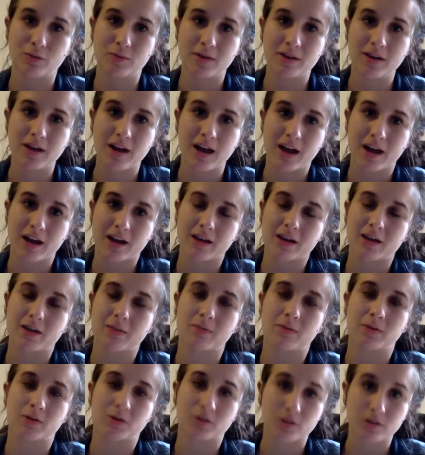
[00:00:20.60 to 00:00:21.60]
me, I
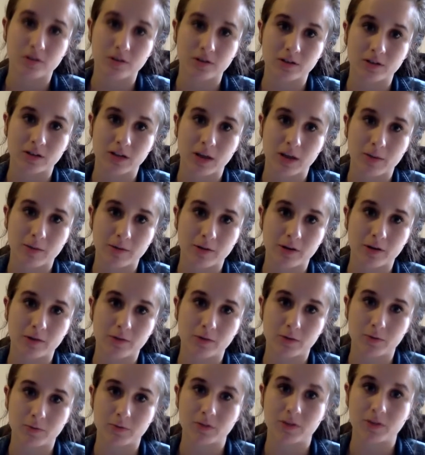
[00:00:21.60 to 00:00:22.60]
am a current collaborator
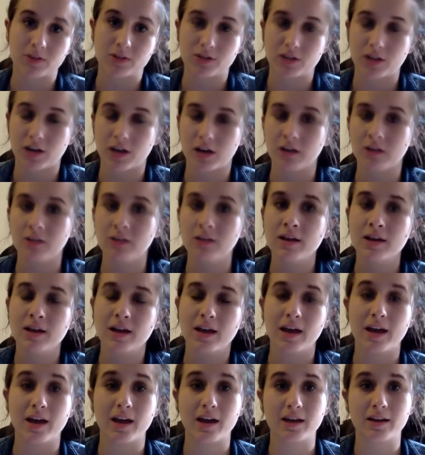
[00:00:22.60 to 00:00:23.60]
with BGL,
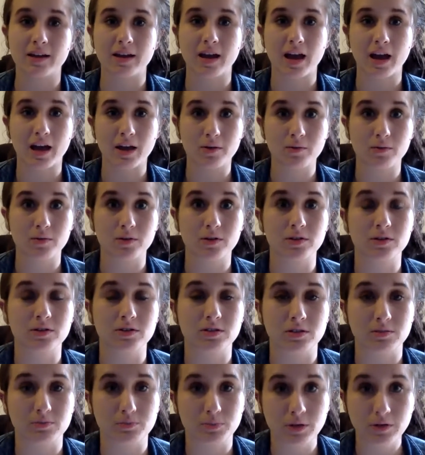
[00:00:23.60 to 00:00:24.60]
and I
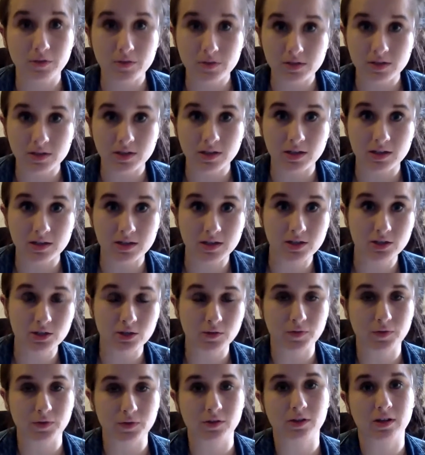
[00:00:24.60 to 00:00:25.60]
was previously a
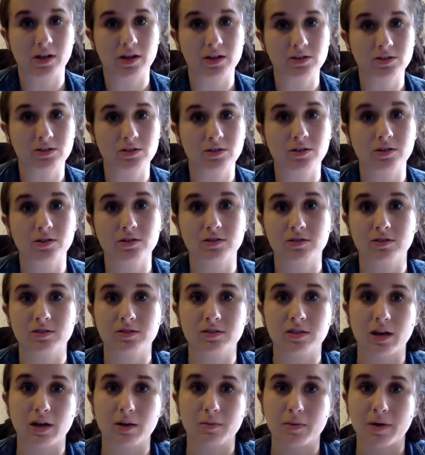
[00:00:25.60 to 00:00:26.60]
teacher for the last 2 years in
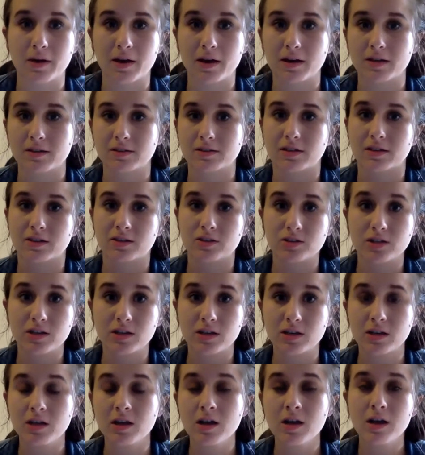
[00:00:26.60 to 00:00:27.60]
Taipei at
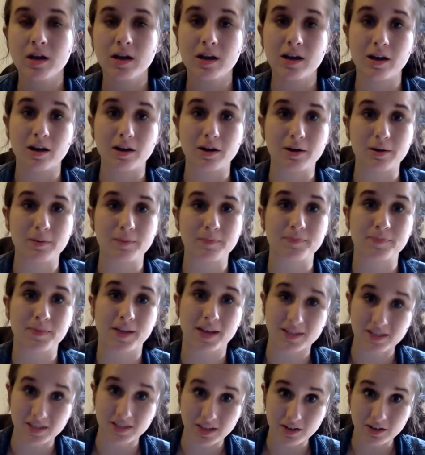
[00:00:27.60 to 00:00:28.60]
Saicheng
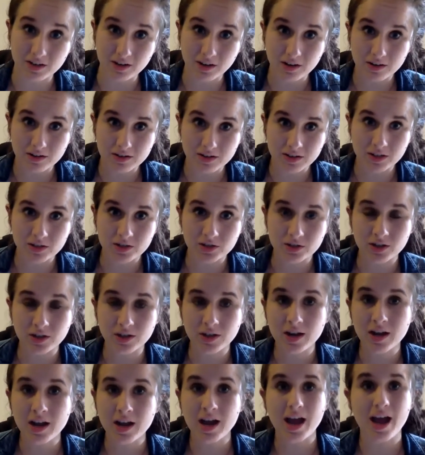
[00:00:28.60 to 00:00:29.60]
as a kindergarten
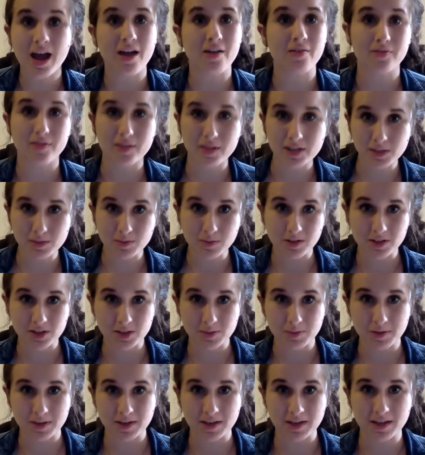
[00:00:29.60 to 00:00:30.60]
teacher. And this
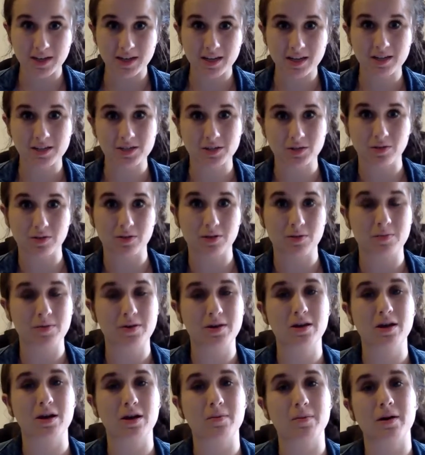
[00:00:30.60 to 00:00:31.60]
month's PD is going to
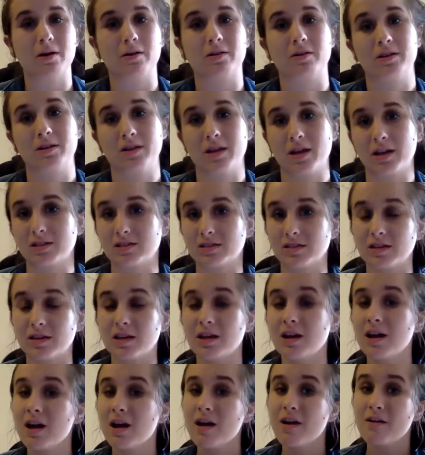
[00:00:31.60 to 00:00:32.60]
be about
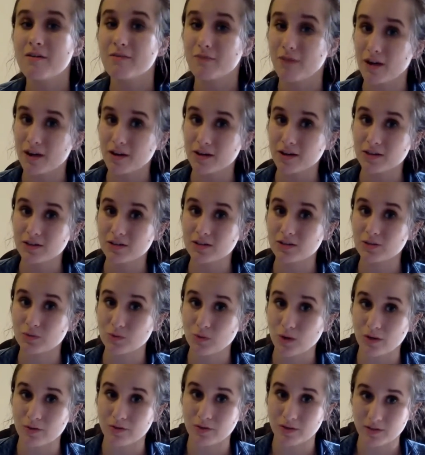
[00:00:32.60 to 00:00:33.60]
connecting phonics
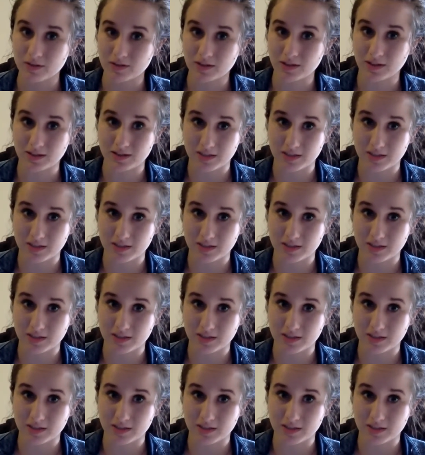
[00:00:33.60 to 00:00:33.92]
through authentic